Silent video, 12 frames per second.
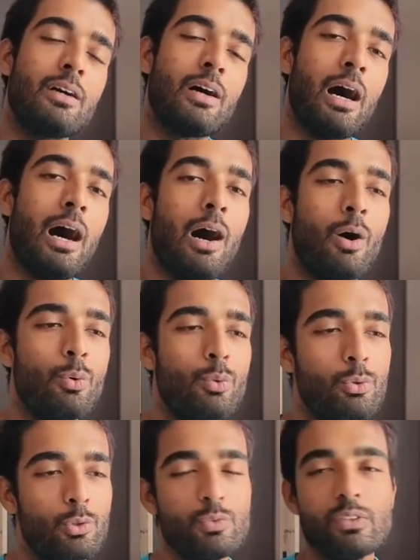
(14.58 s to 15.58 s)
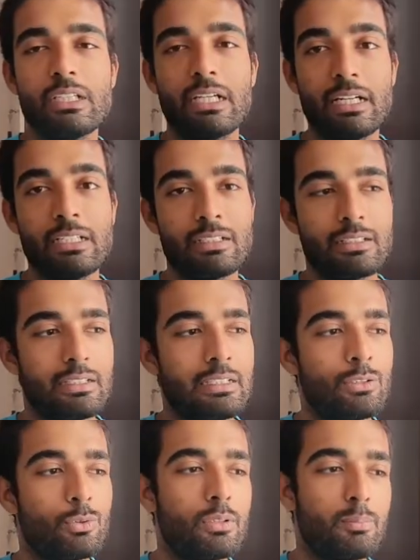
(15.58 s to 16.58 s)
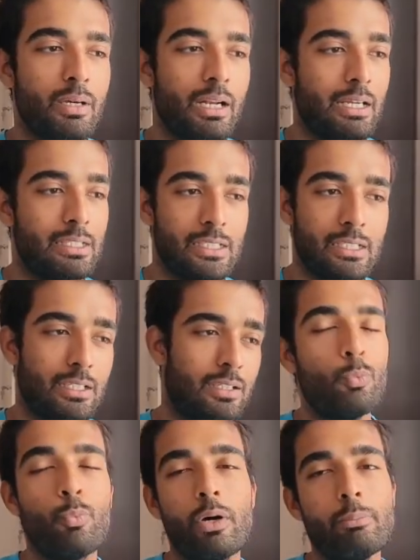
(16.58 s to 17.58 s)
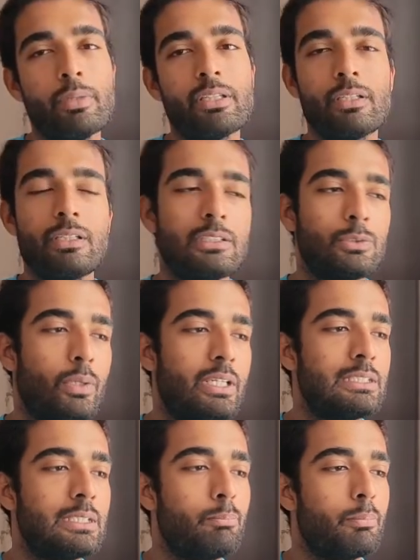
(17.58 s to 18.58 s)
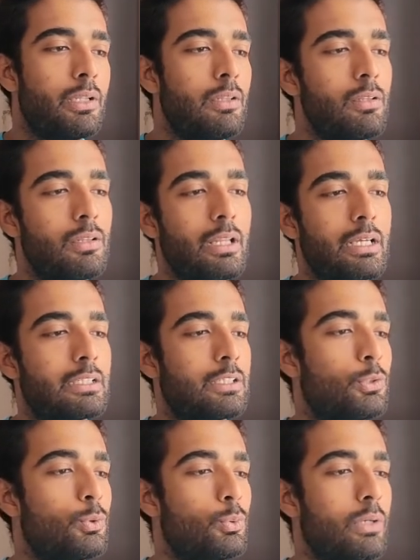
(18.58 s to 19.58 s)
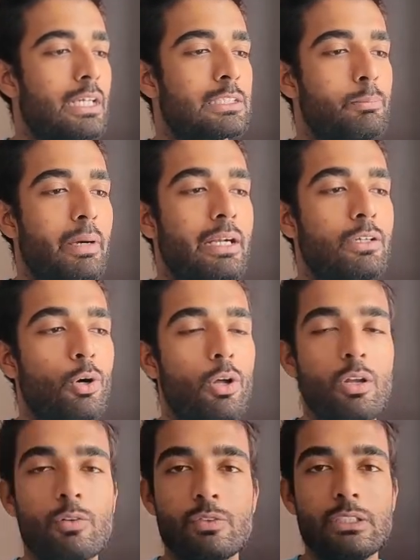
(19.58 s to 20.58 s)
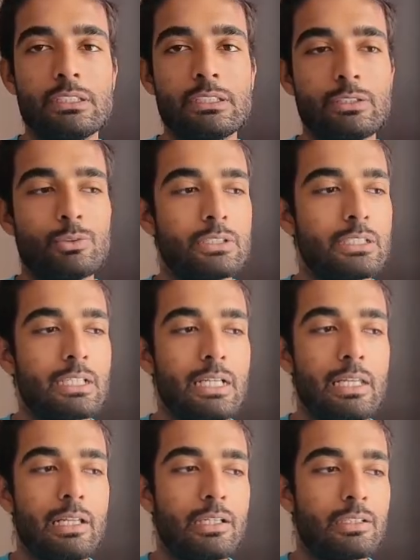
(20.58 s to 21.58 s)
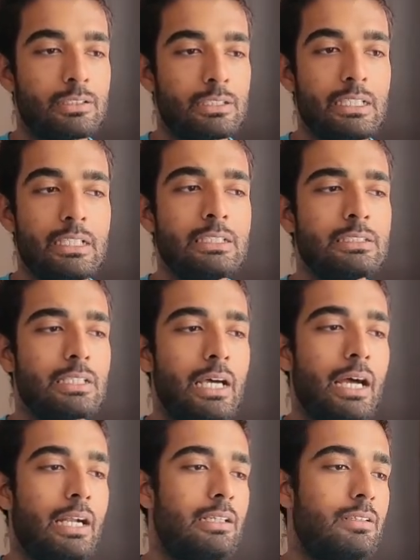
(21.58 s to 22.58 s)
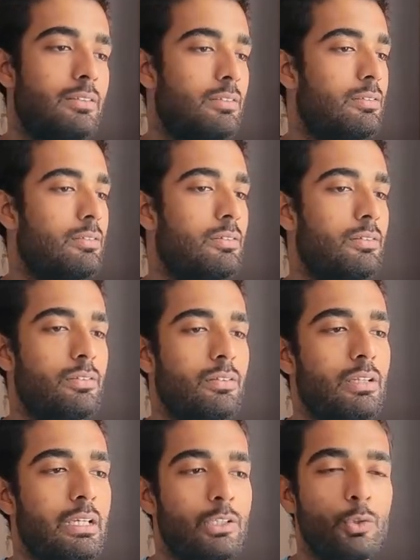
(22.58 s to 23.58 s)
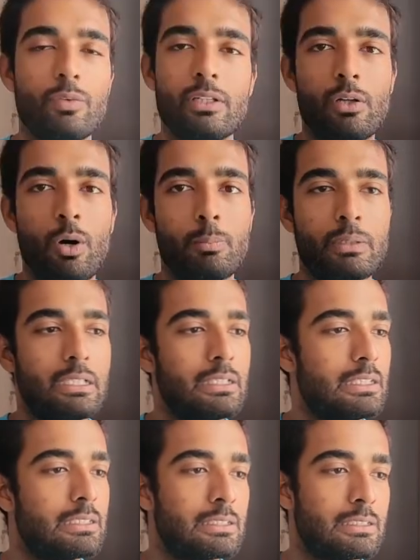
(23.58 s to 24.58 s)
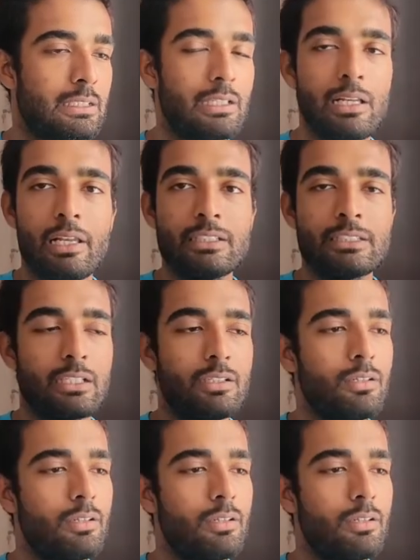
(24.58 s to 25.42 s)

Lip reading: how do we get e to the power I theta. One method is very simple, like you expand all of these using Taylor series and like you will obtain this relation.